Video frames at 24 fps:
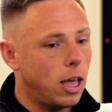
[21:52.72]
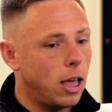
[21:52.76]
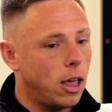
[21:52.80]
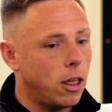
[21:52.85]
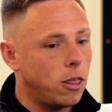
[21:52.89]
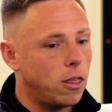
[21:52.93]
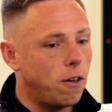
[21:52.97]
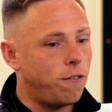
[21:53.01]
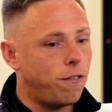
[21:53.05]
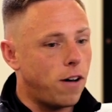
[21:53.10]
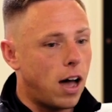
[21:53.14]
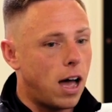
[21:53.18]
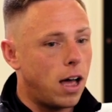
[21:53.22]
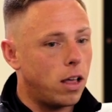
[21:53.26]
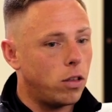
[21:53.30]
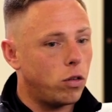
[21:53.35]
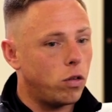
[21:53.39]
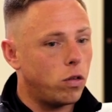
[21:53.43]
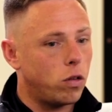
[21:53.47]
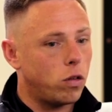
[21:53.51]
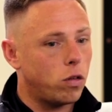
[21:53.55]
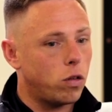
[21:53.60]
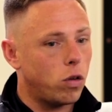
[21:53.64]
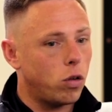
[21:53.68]
the
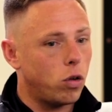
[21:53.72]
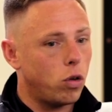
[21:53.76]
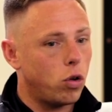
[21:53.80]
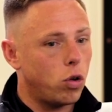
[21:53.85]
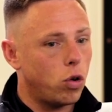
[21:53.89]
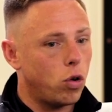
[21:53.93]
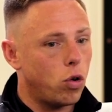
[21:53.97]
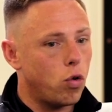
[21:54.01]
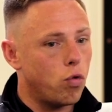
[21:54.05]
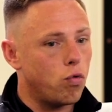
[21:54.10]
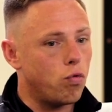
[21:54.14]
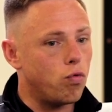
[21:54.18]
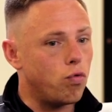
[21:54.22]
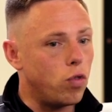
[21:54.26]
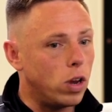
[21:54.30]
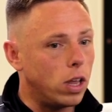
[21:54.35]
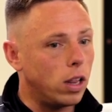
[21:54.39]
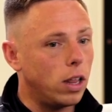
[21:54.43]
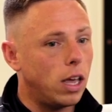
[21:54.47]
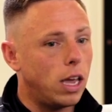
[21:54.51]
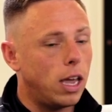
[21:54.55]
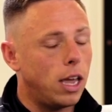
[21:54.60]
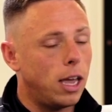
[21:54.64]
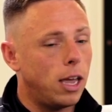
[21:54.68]
fans
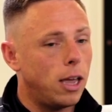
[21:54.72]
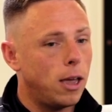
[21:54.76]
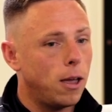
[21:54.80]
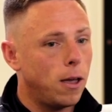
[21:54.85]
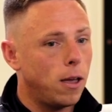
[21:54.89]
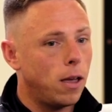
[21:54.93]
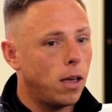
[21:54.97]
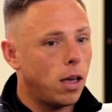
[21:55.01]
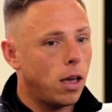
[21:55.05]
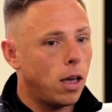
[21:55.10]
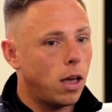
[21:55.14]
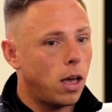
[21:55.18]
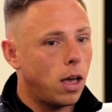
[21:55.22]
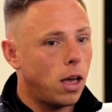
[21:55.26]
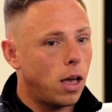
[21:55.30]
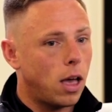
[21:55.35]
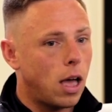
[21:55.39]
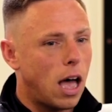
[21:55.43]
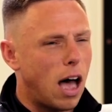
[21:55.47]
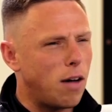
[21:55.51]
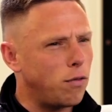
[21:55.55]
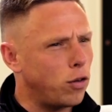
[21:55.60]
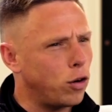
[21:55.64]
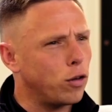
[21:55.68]
really
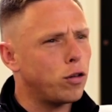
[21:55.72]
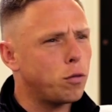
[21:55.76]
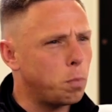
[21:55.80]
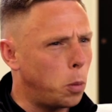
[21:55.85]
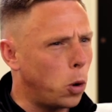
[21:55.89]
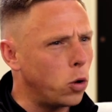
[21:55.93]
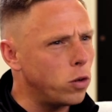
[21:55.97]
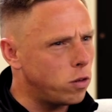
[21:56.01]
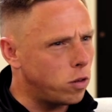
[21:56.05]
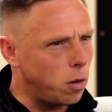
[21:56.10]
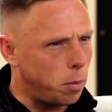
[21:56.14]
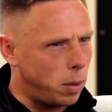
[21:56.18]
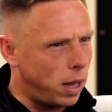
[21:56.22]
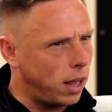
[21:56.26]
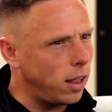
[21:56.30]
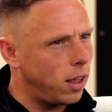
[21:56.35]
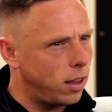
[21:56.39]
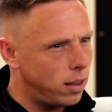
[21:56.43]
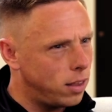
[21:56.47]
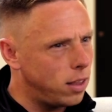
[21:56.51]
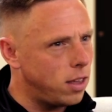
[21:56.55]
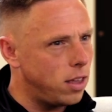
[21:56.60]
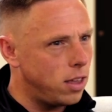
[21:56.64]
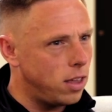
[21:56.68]
have a
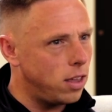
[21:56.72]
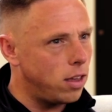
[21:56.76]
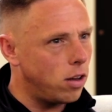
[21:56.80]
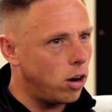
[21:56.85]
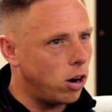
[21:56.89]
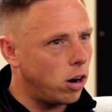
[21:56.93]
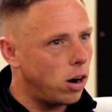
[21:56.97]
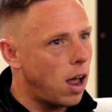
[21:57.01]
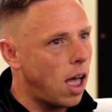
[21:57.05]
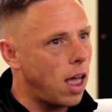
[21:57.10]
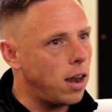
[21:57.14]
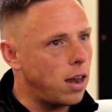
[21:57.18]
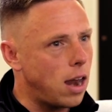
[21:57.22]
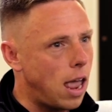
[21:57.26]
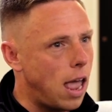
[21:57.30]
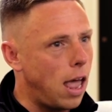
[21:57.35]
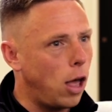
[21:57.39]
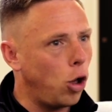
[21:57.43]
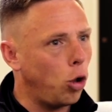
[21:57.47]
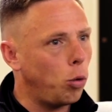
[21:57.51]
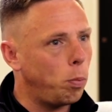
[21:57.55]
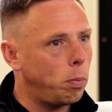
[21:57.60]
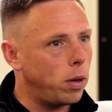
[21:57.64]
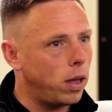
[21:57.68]
responsibility here in
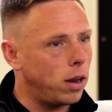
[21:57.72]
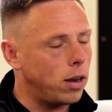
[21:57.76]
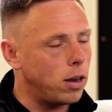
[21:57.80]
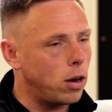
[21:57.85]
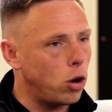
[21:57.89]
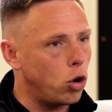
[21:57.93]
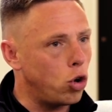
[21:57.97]
helping